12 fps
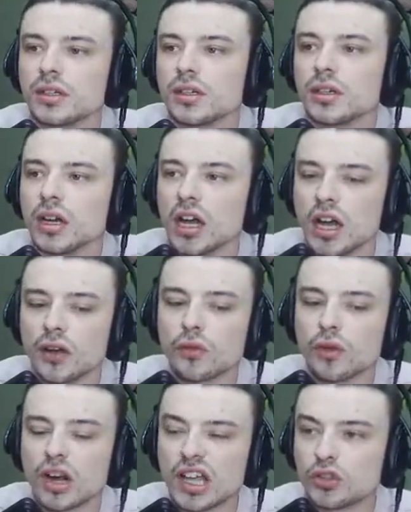Uh,
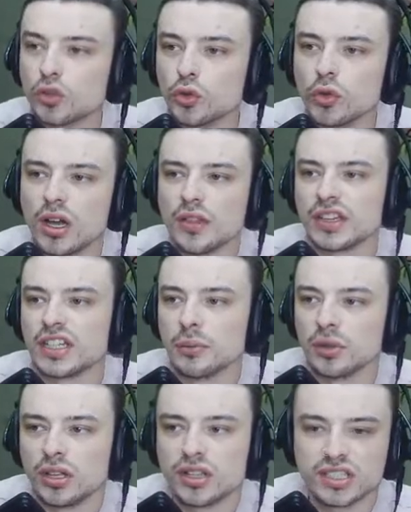Ratau, the temple
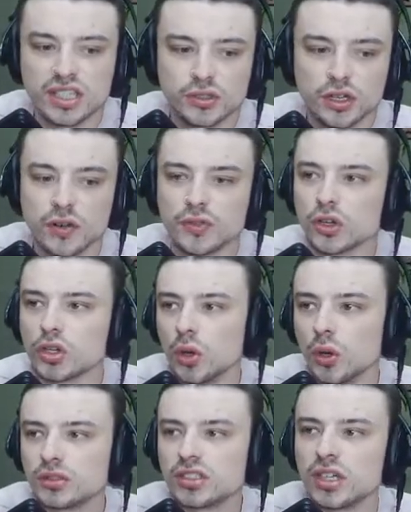is the center of your
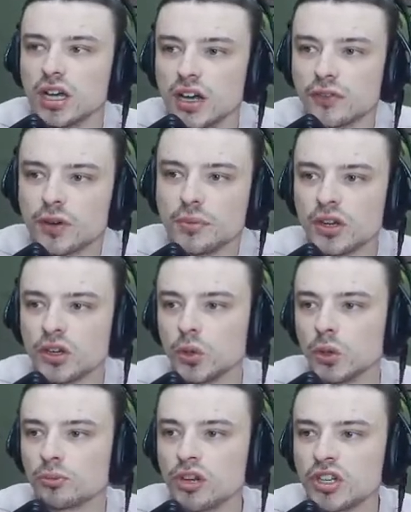cult. Uh, from there, you will
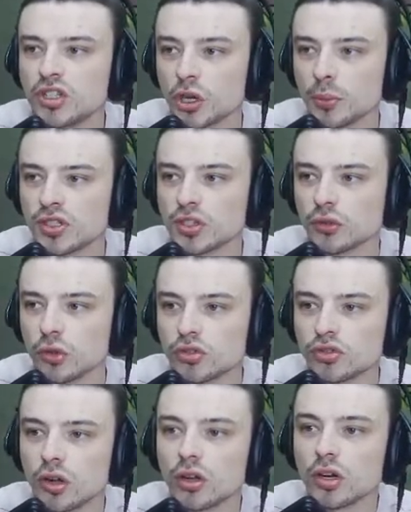preach sermons to grow
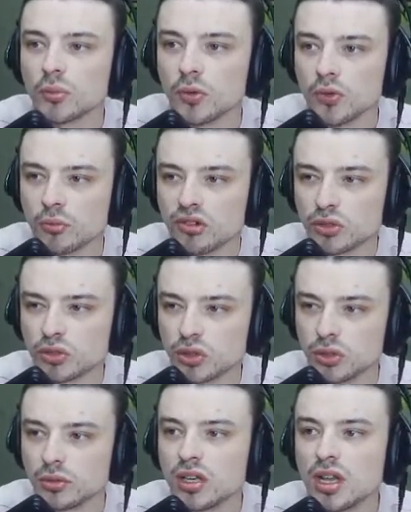stronger and perform rituals
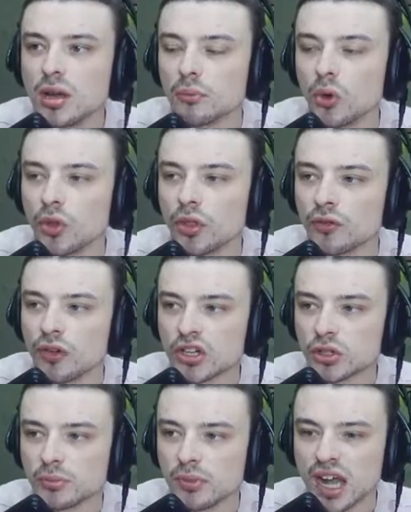to mold the
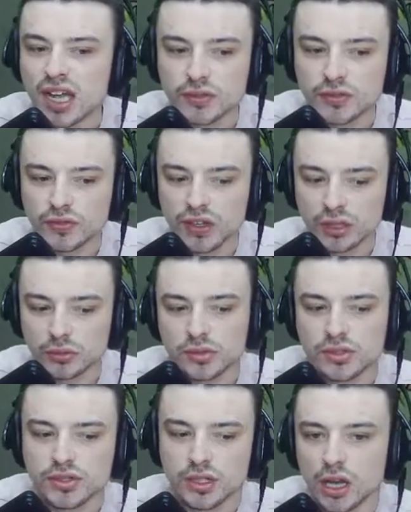fragile minds of your
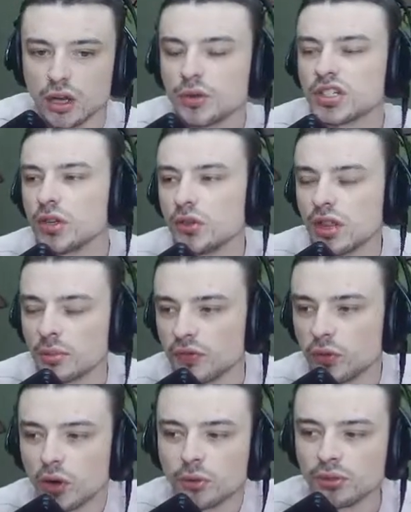followers. Oh, I wish I knew that
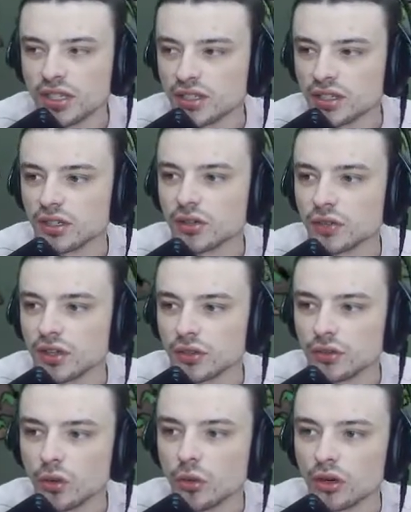before placing it over there in the
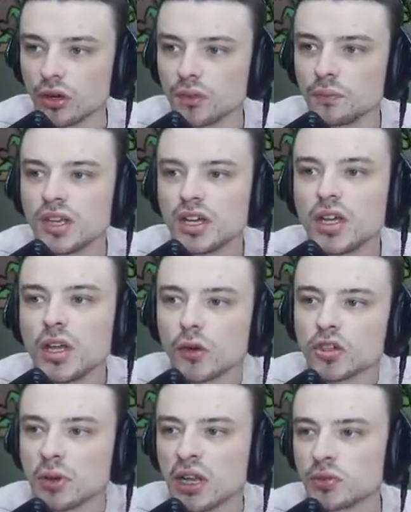corner. You're
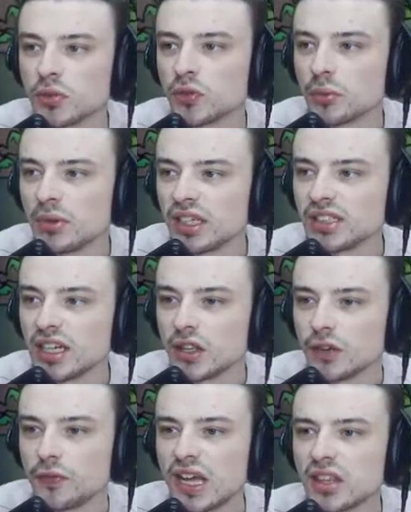responsible for maintaining the
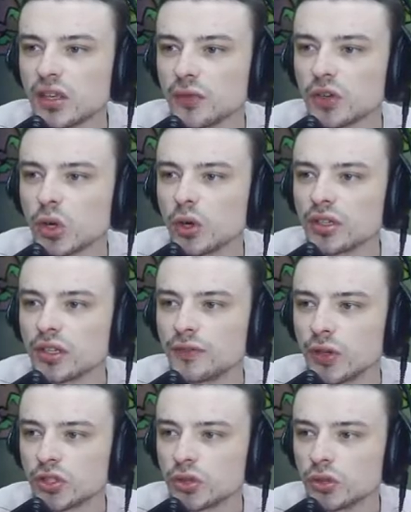faith of your cult. If it
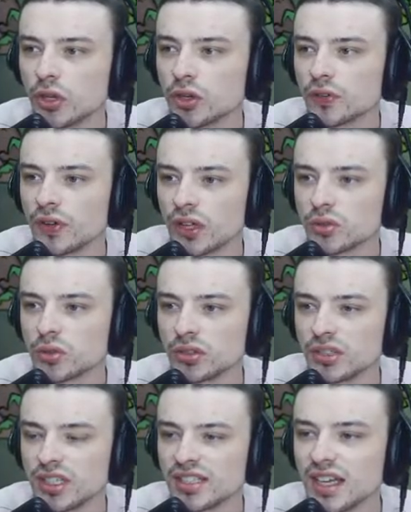falls too low, your followers will
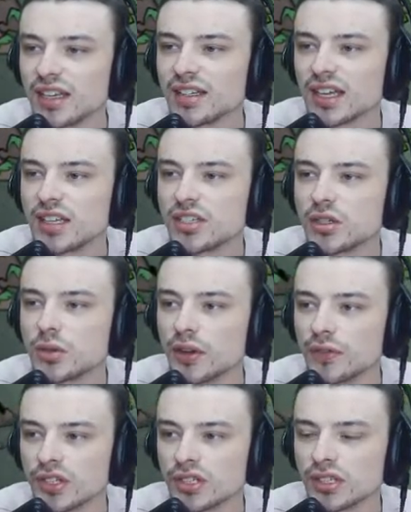dissent against you and
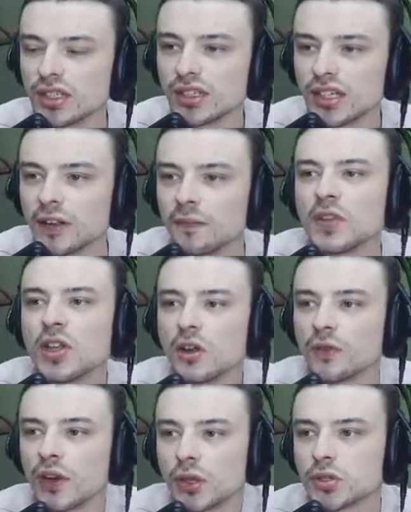eventually leave. Your
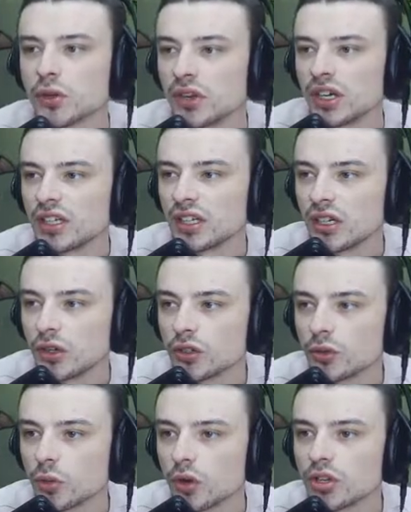followers are ready to hear your
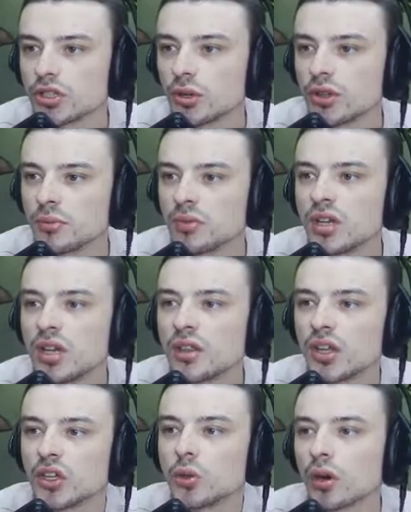words, Show them
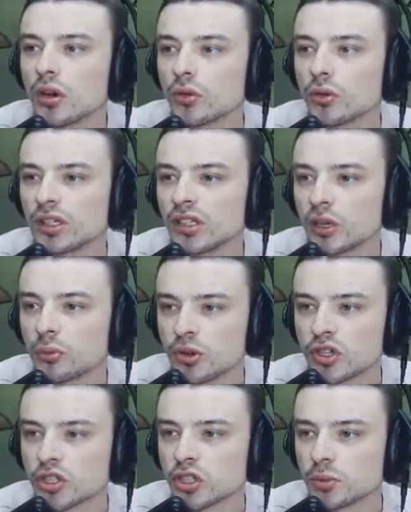that you are a great leader.
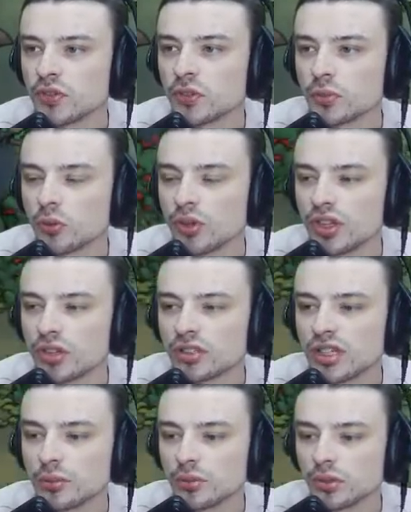Preach a sermon from within your
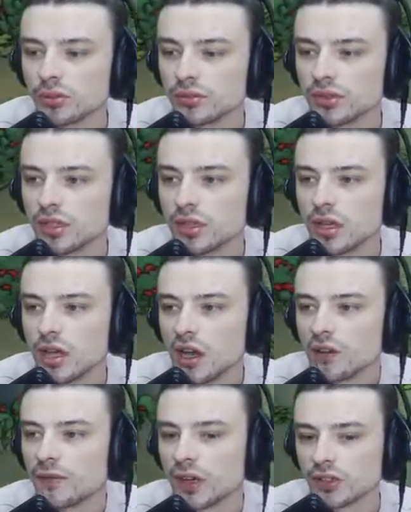temple. Oh,
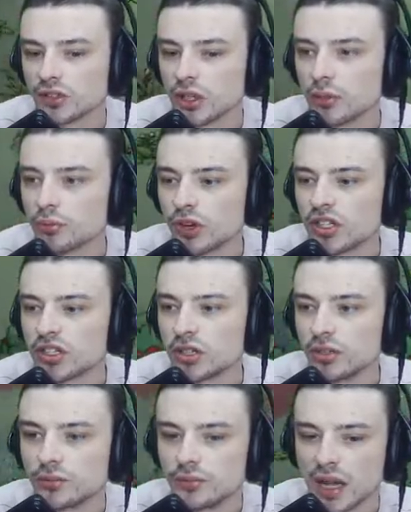fuck. Let's go preach,
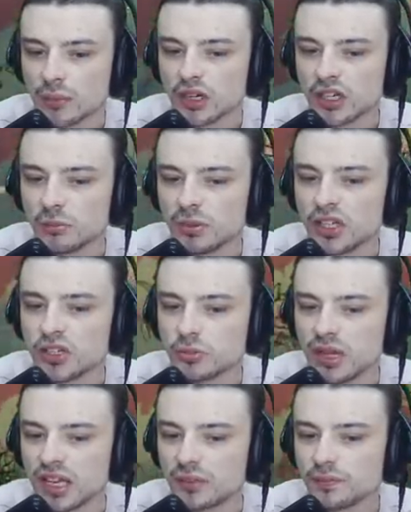dude. I'm ready to preach,
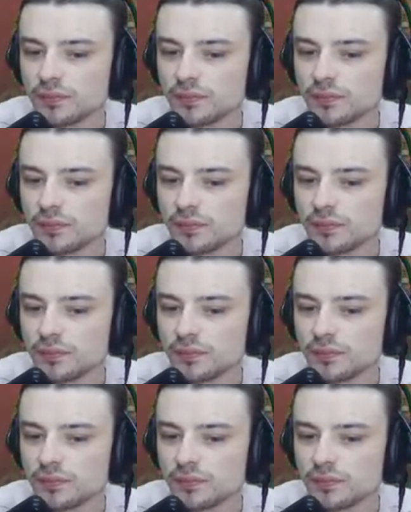man.